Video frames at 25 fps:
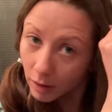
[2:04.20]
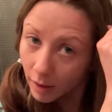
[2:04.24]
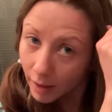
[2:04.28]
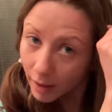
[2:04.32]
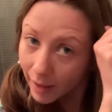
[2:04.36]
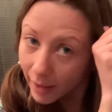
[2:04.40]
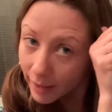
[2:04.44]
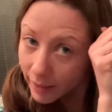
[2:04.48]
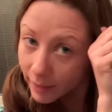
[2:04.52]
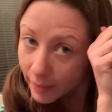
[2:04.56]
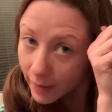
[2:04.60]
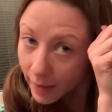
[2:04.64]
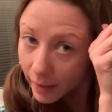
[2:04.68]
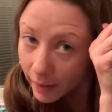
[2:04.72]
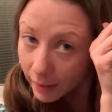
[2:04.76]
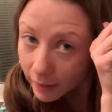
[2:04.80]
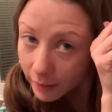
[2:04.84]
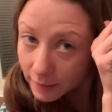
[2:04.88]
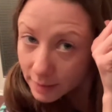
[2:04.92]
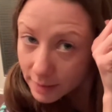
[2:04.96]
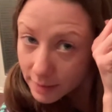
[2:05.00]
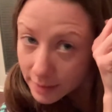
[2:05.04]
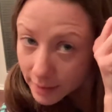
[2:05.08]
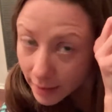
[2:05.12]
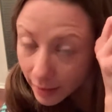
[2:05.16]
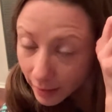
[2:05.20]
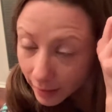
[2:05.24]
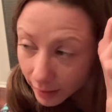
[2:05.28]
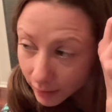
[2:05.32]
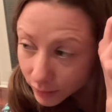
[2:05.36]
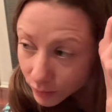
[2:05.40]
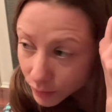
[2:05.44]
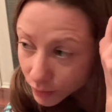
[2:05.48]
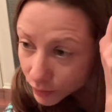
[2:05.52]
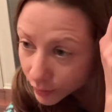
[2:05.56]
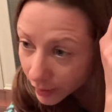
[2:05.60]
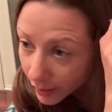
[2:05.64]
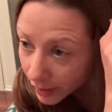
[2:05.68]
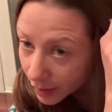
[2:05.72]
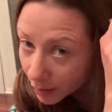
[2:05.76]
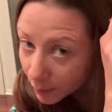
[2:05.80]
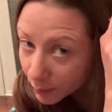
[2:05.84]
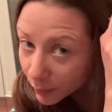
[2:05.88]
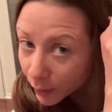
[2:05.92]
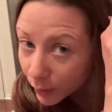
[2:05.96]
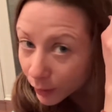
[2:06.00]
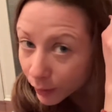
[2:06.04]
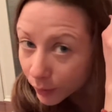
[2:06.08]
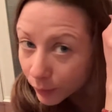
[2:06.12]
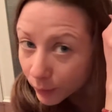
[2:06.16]
and then take strand number
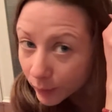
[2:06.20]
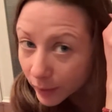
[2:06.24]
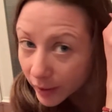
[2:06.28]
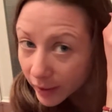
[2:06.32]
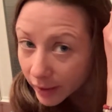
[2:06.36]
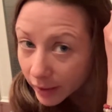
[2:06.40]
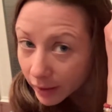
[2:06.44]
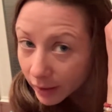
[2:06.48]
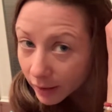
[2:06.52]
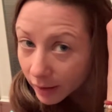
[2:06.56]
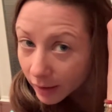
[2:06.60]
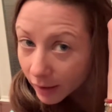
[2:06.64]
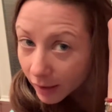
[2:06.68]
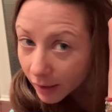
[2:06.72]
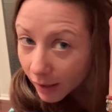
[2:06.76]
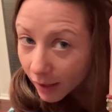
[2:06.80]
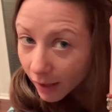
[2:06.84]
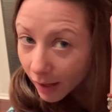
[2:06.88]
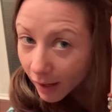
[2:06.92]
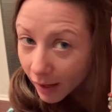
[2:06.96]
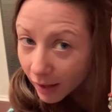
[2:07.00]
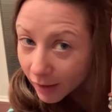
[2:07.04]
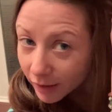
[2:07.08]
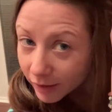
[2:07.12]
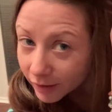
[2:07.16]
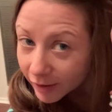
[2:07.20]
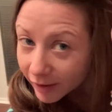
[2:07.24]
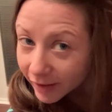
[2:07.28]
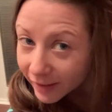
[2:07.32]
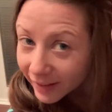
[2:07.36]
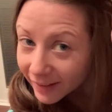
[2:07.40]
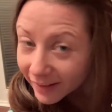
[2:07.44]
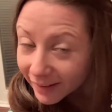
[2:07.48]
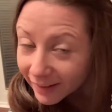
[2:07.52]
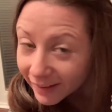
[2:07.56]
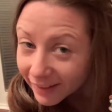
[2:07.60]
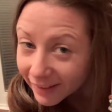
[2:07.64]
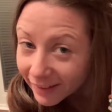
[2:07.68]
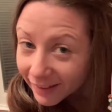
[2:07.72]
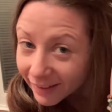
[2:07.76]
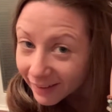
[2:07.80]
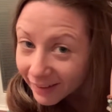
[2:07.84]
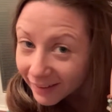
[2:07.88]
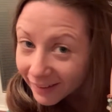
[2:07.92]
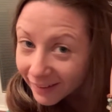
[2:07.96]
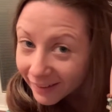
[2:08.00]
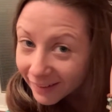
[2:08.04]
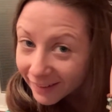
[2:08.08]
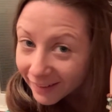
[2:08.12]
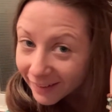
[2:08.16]
3 underneath
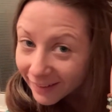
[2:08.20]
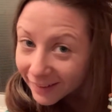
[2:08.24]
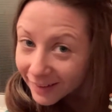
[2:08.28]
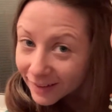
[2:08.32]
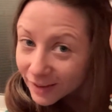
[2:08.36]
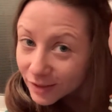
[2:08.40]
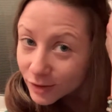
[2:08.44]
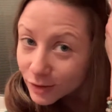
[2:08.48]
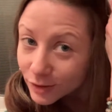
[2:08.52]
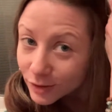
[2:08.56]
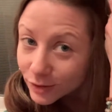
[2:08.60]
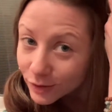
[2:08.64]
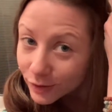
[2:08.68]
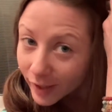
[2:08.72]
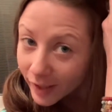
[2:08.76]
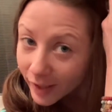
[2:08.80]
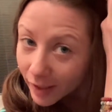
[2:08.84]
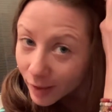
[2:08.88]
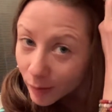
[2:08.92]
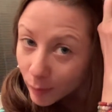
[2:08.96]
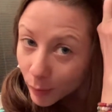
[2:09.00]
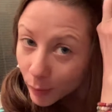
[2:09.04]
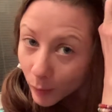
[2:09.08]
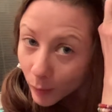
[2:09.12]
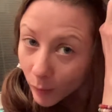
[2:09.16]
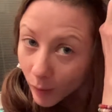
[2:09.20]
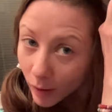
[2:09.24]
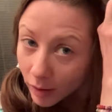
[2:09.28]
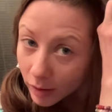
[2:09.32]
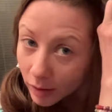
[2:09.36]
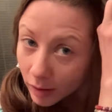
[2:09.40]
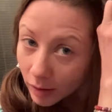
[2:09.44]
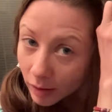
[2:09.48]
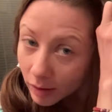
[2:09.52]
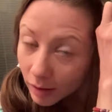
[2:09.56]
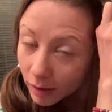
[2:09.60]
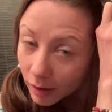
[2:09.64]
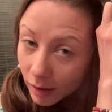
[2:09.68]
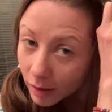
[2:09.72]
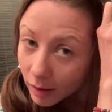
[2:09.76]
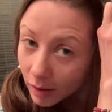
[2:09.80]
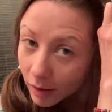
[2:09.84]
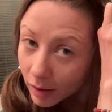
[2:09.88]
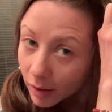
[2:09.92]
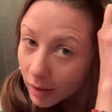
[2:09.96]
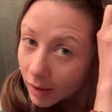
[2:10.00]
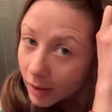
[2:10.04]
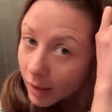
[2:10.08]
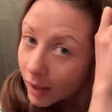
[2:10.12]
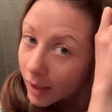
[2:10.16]
strand number 1
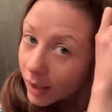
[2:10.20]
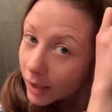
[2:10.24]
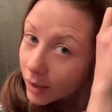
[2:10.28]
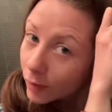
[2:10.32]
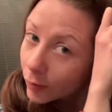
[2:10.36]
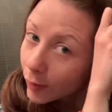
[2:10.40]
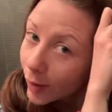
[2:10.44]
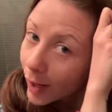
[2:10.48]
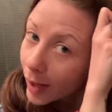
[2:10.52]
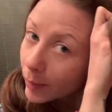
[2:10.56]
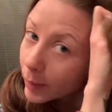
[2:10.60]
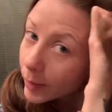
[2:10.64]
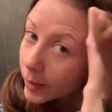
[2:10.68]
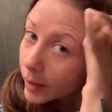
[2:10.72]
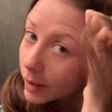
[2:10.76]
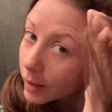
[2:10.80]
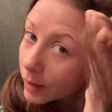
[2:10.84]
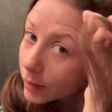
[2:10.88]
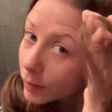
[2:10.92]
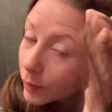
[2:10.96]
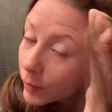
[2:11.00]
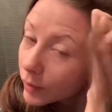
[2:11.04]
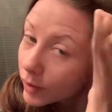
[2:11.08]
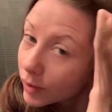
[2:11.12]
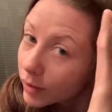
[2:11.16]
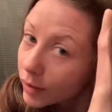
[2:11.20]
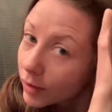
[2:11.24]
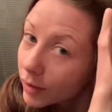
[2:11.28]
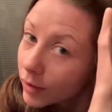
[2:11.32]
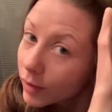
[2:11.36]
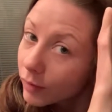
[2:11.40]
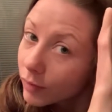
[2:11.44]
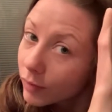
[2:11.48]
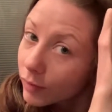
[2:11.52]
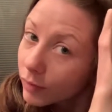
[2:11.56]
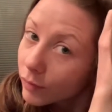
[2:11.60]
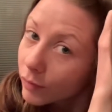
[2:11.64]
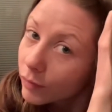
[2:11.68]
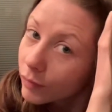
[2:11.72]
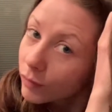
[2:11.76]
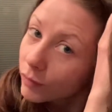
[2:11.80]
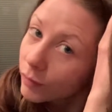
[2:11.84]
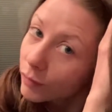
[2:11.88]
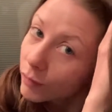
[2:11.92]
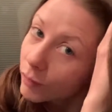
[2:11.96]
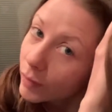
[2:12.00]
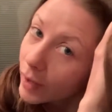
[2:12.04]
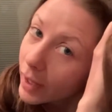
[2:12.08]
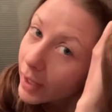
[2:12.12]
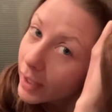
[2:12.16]
and grab it with
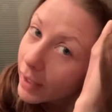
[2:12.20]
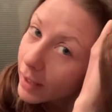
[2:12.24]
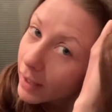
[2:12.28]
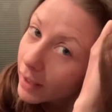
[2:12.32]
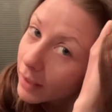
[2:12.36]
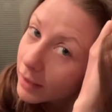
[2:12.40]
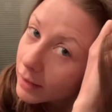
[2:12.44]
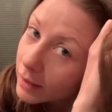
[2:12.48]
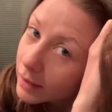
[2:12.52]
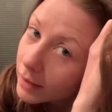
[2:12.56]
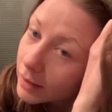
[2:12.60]
right hand